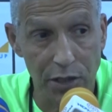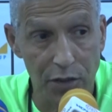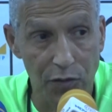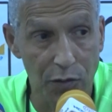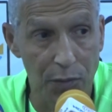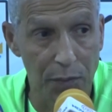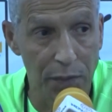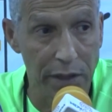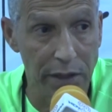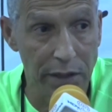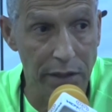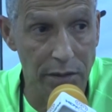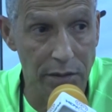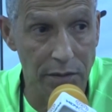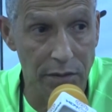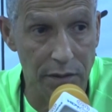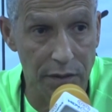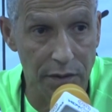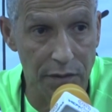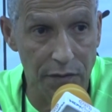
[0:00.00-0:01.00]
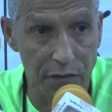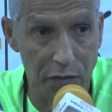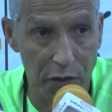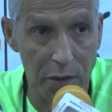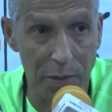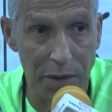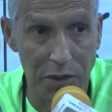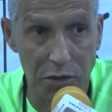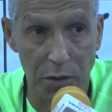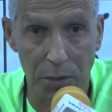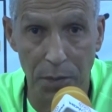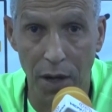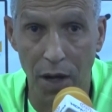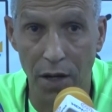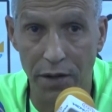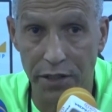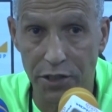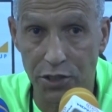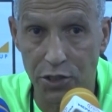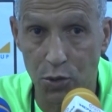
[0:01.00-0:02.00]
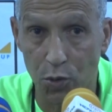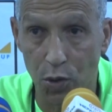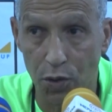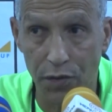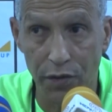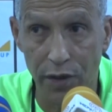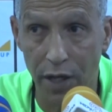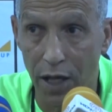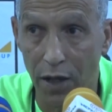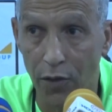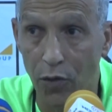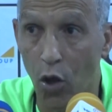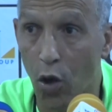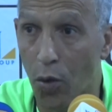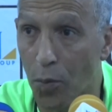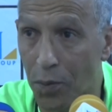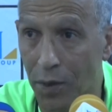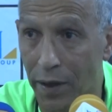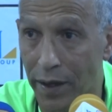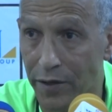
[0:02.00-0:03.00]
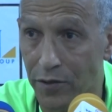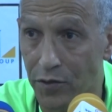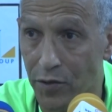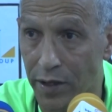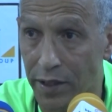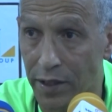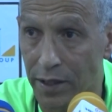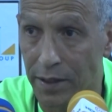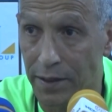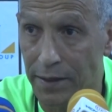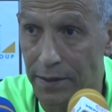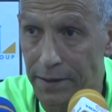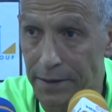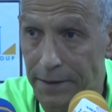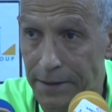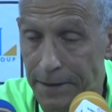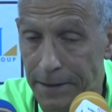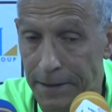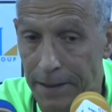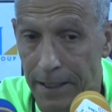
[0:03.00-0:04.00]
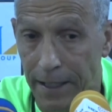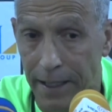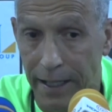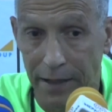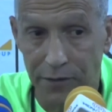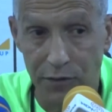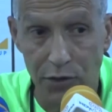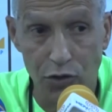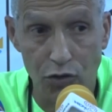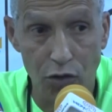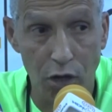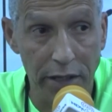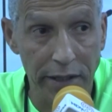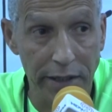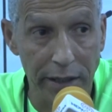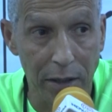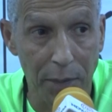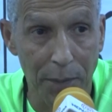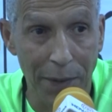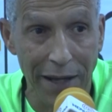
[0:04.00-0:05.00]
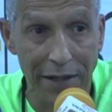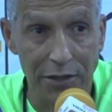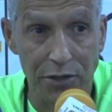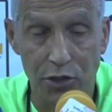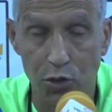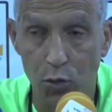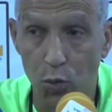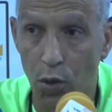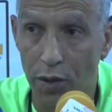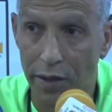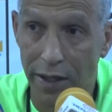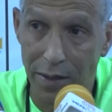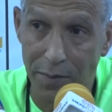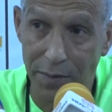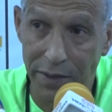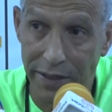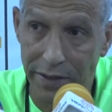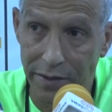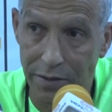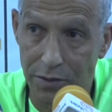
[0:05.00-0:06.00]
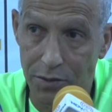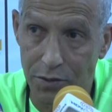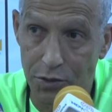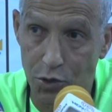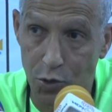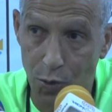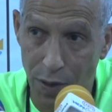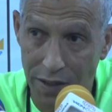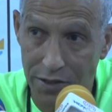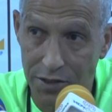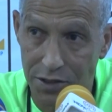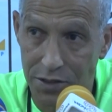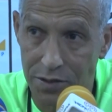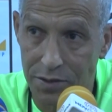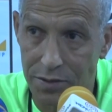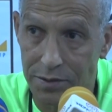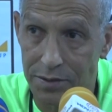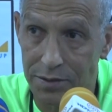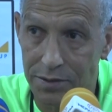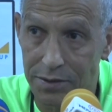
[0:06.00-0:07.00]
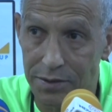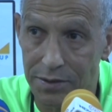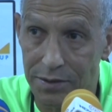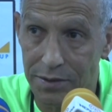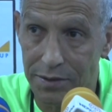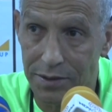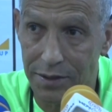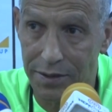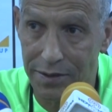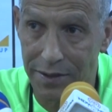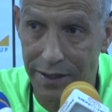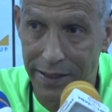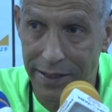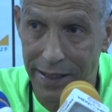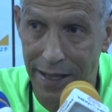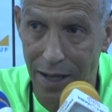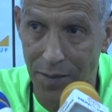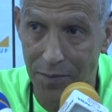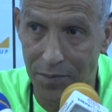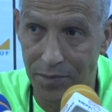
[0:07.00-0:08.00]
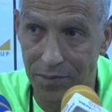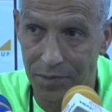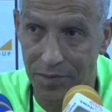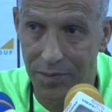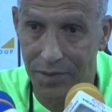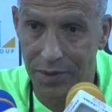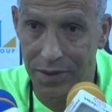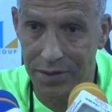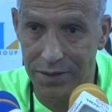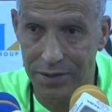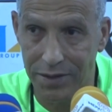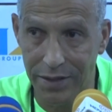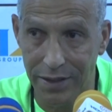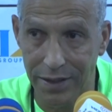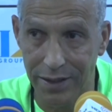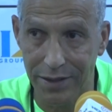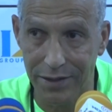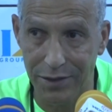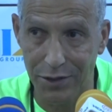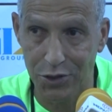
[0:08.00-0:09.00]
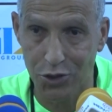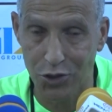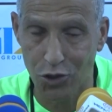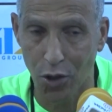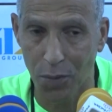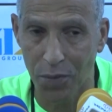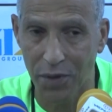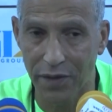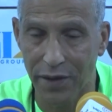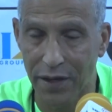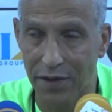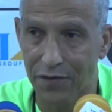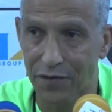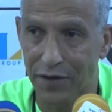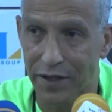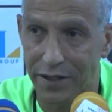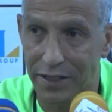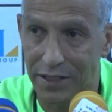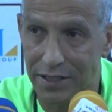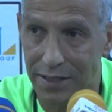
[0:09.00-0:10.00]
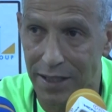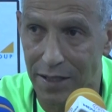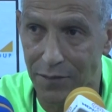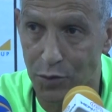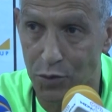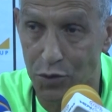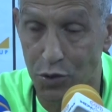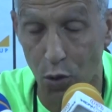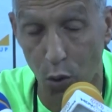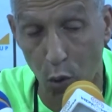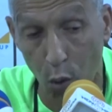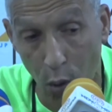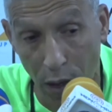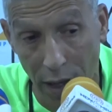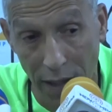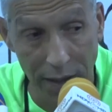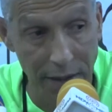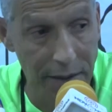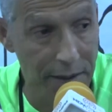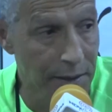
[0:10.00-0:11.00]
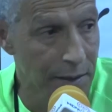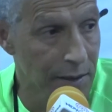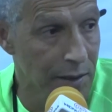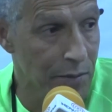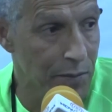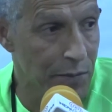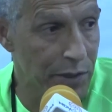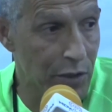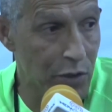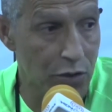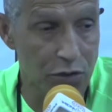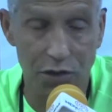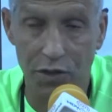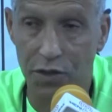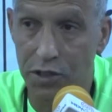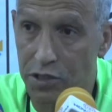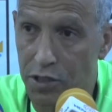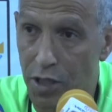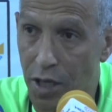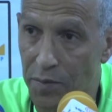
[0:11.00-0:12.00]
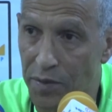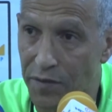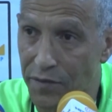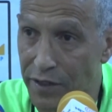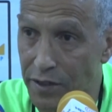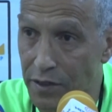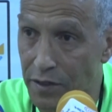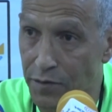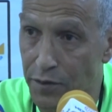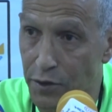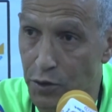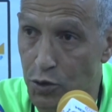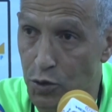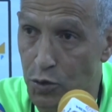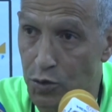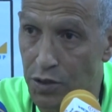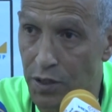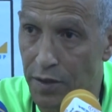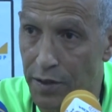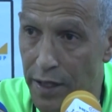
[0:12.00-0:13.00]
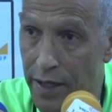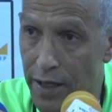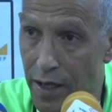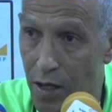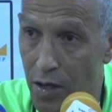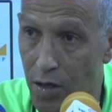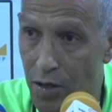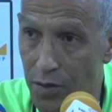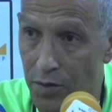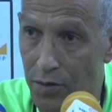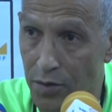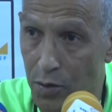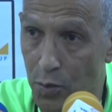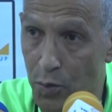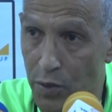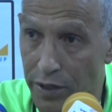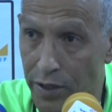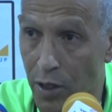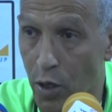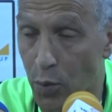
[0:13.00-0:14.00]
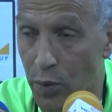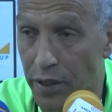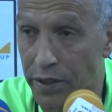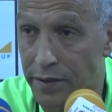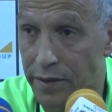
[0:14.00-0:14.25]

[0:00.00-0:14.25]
that have been very much a part of this squad that are not playing regular. I have to try and get the balance to what they mean to us, that they come at the top of their fitness levels, or because of the type of individuals that they are, that we know